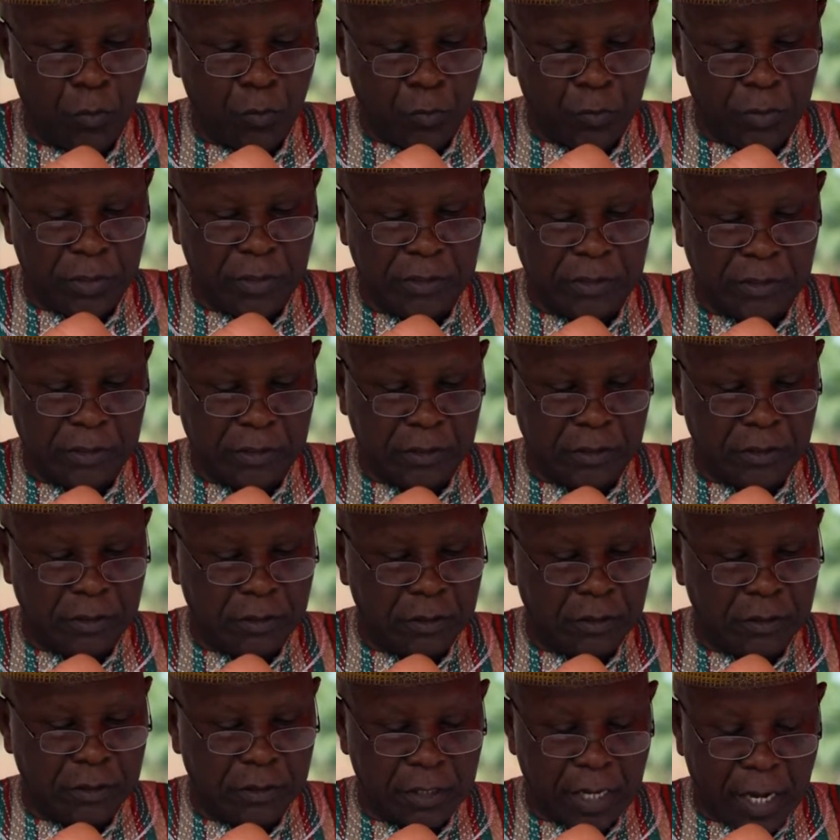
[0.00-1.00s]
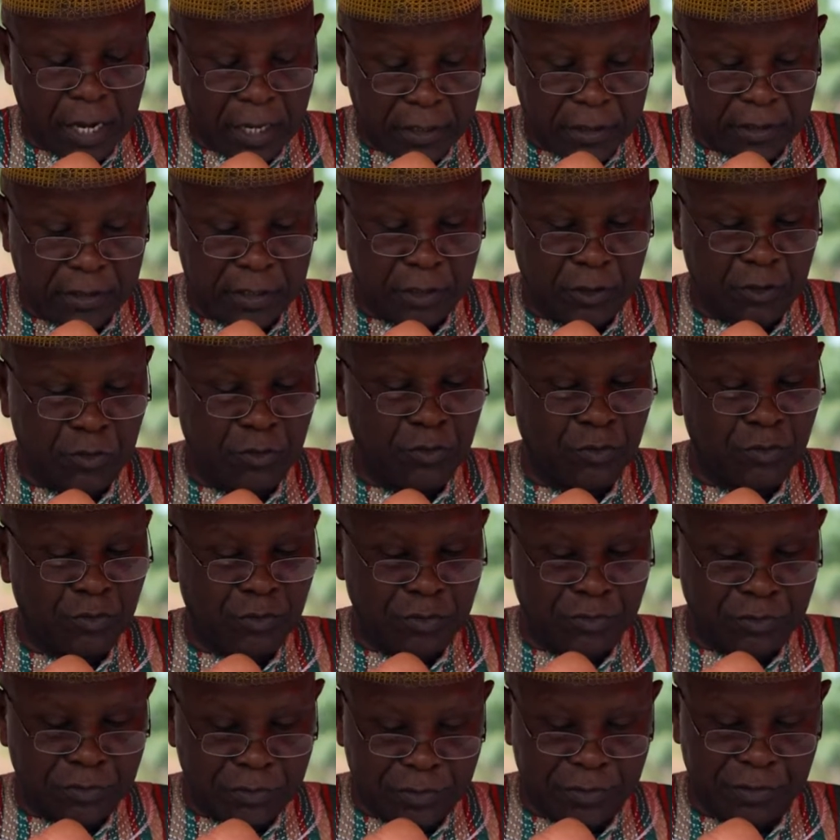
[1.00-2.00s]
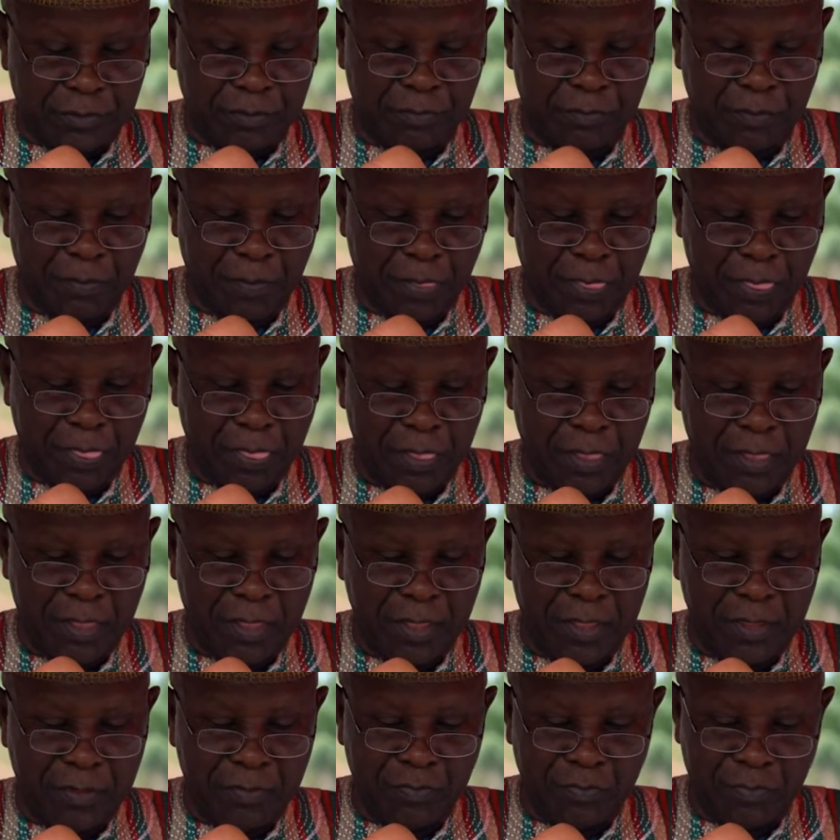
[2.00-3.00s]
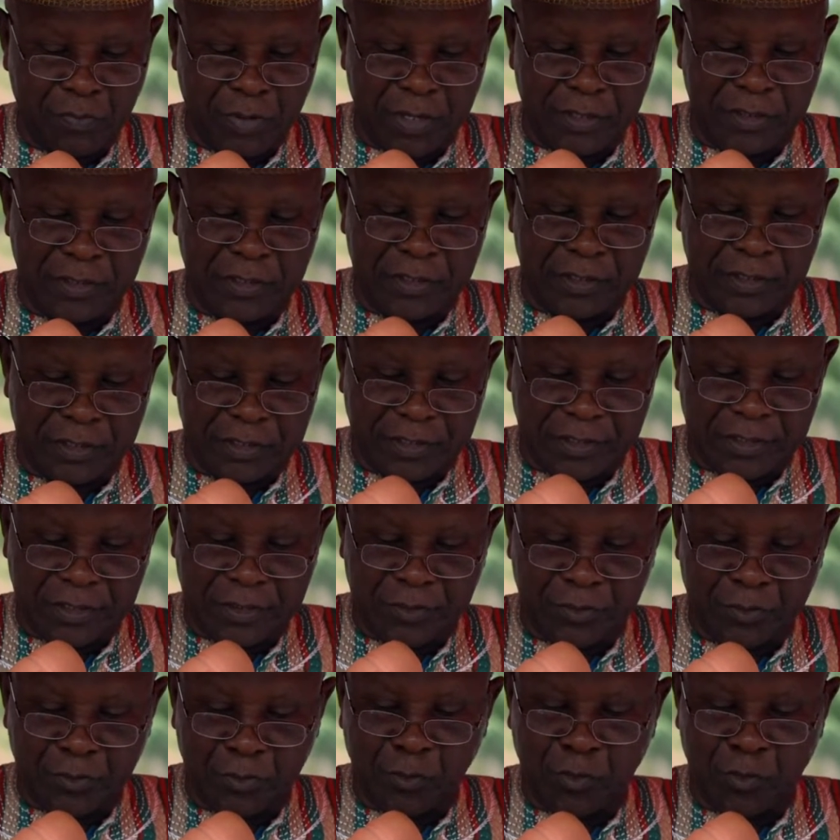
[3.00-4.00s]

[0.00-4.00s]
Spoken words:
We charge the region and the district